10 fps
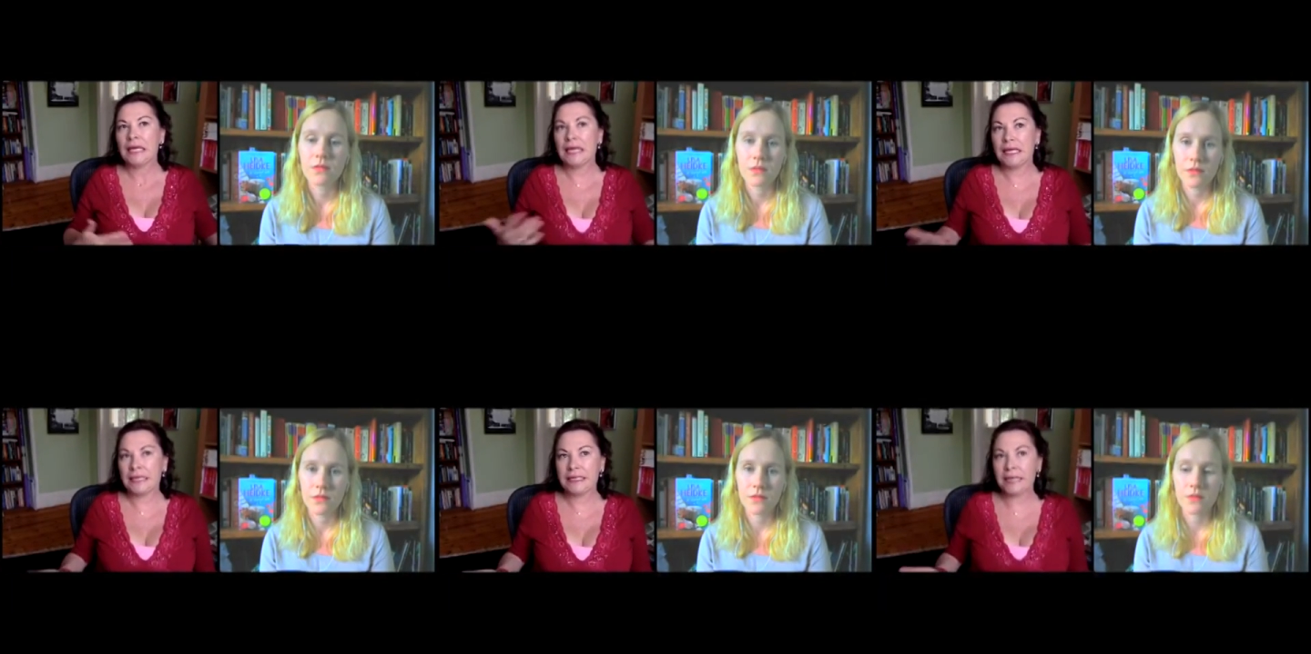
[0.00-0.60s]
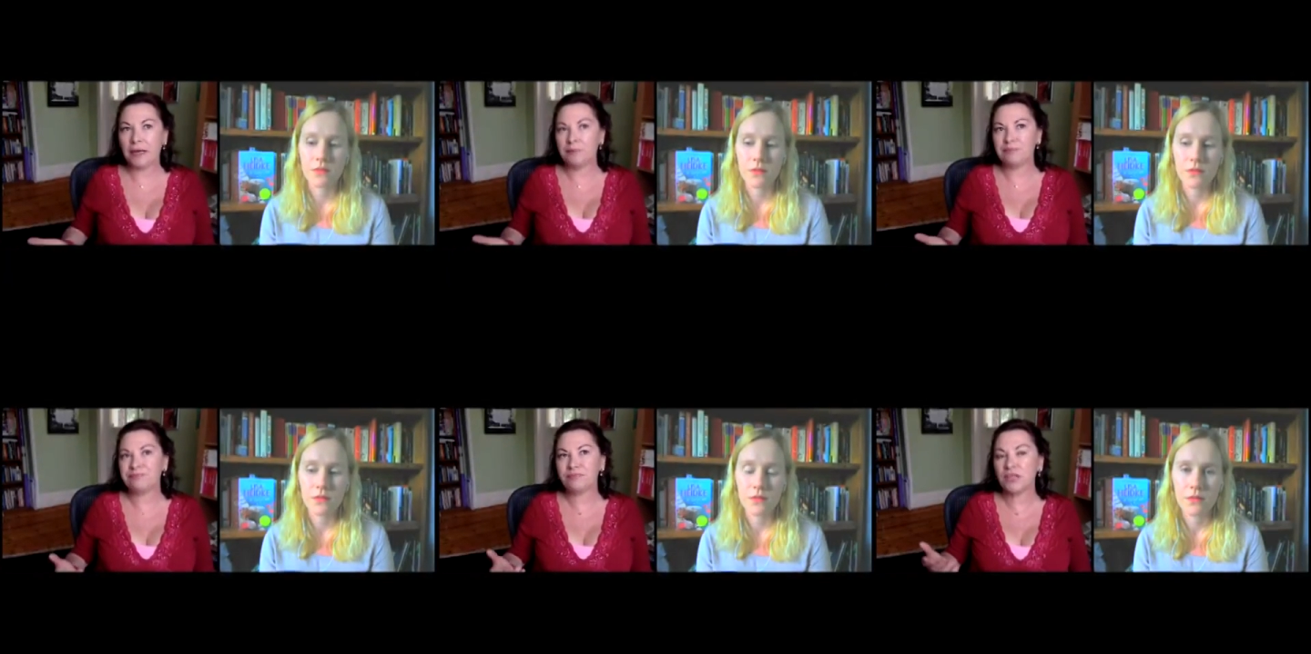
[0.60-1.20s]
Speaker 1: In
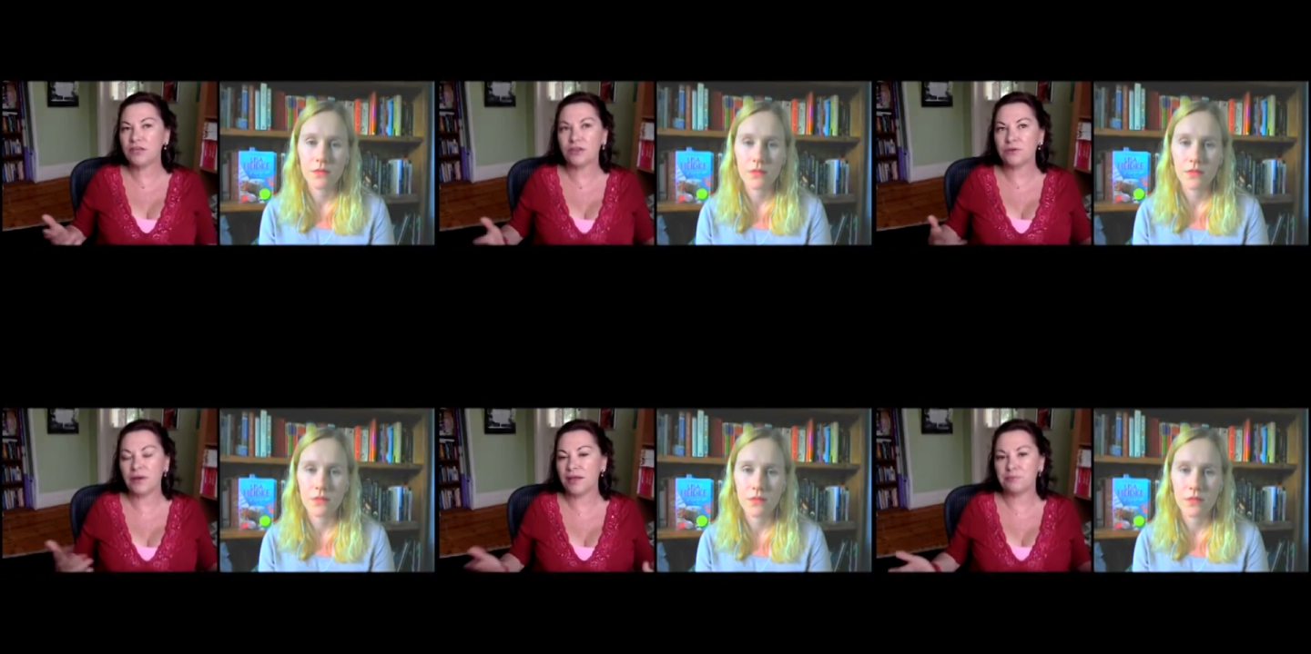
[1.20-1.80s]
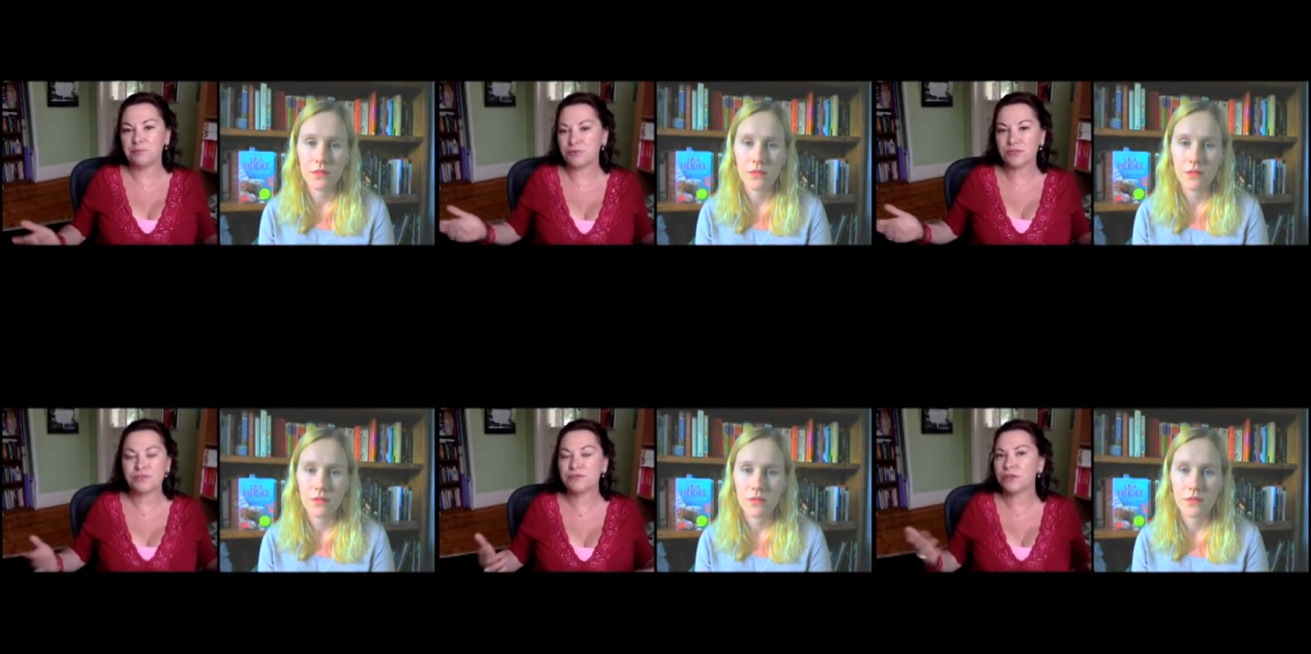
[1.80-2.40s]
um, you know other
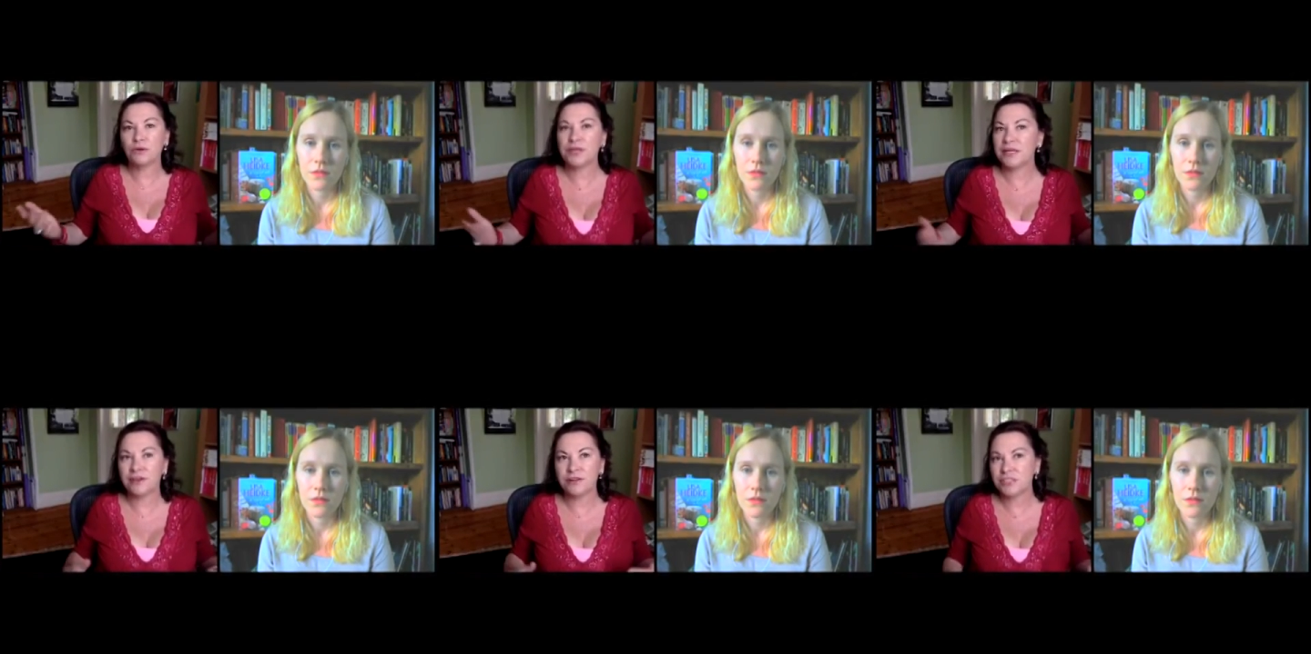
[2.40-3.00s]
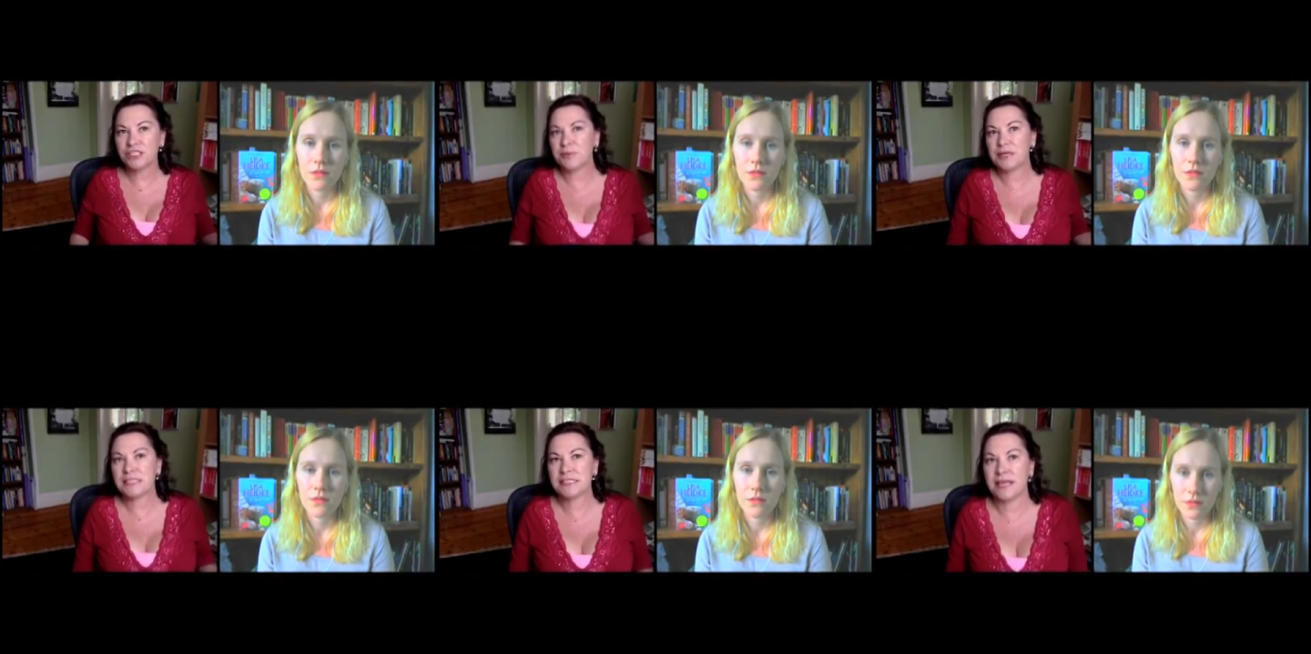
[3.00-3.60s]
books, Claudia
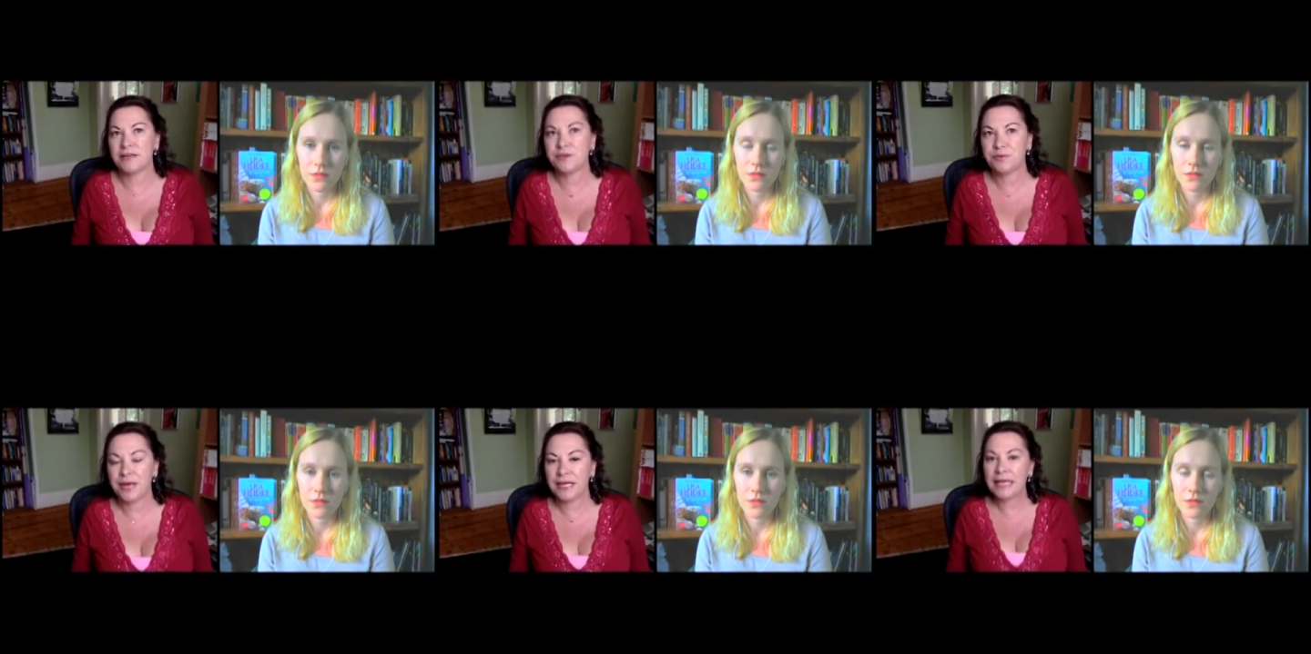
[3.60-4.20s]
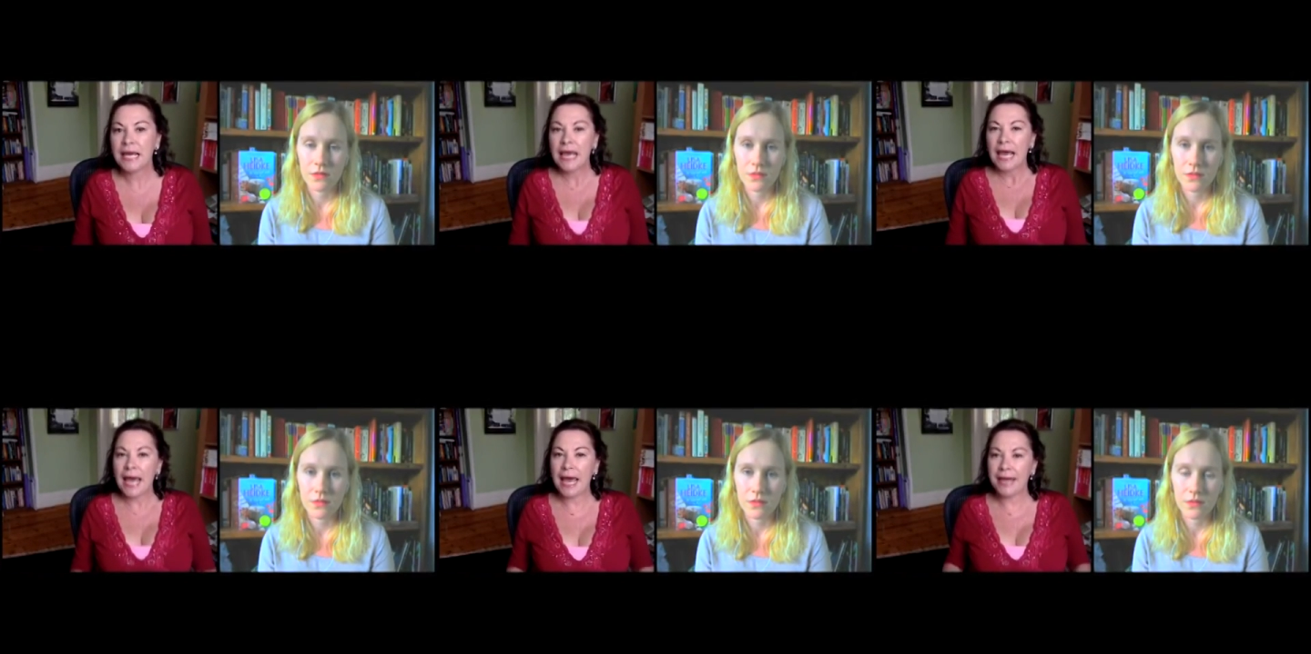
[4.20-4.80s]
she went to Santorini,
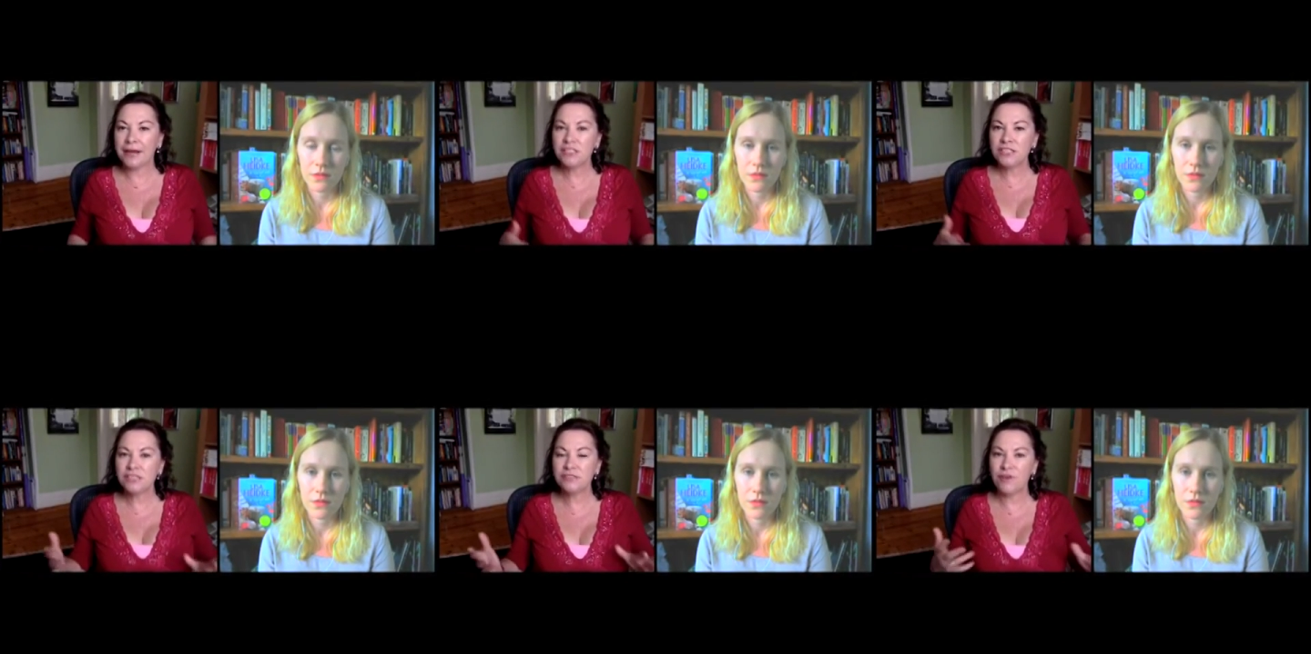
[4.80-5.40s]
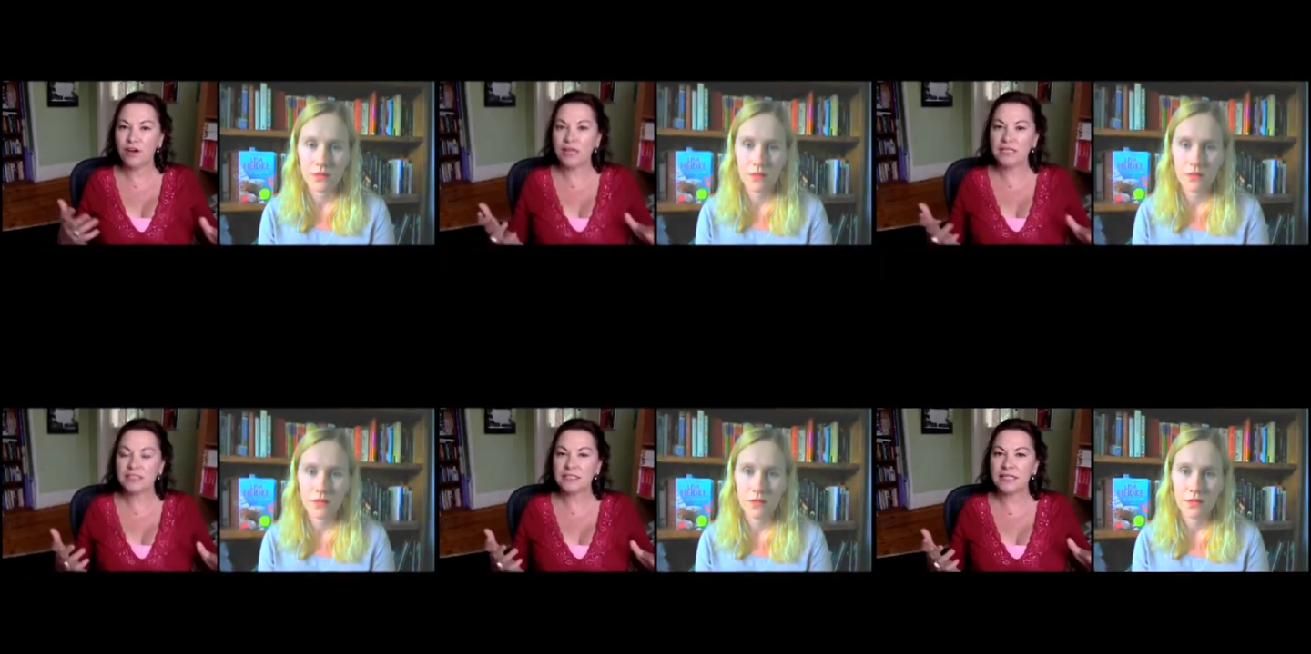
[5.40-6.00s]
and I just
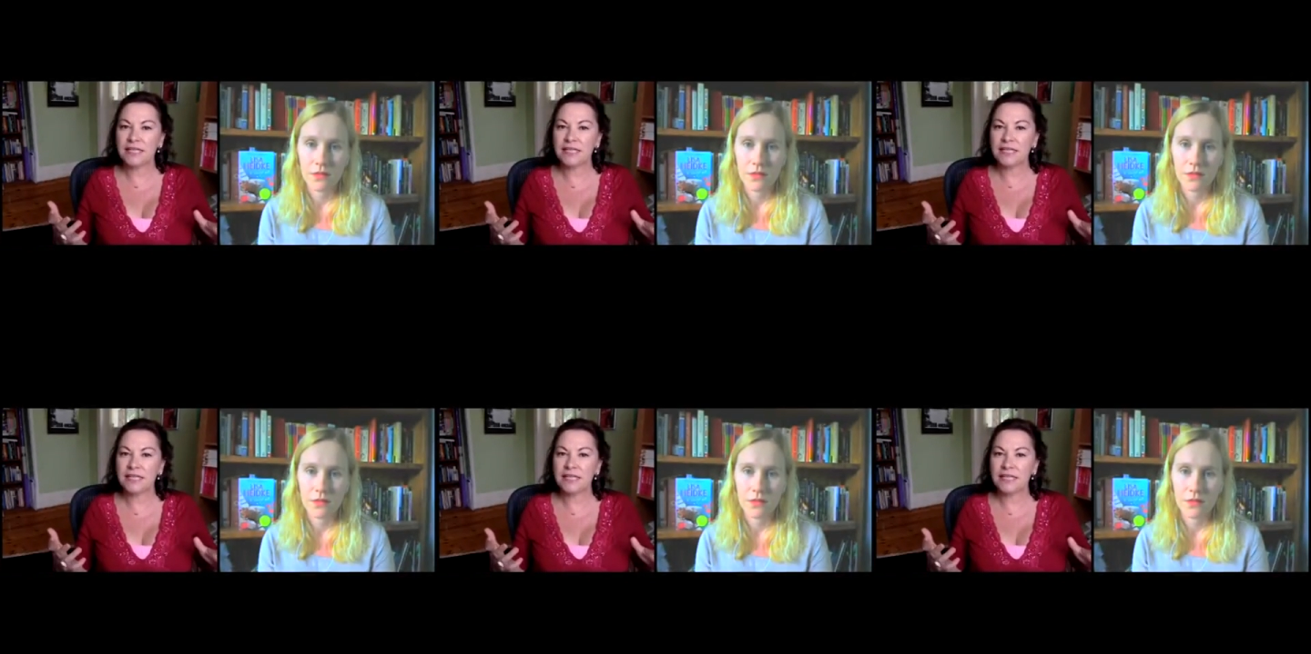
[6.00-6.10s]
find that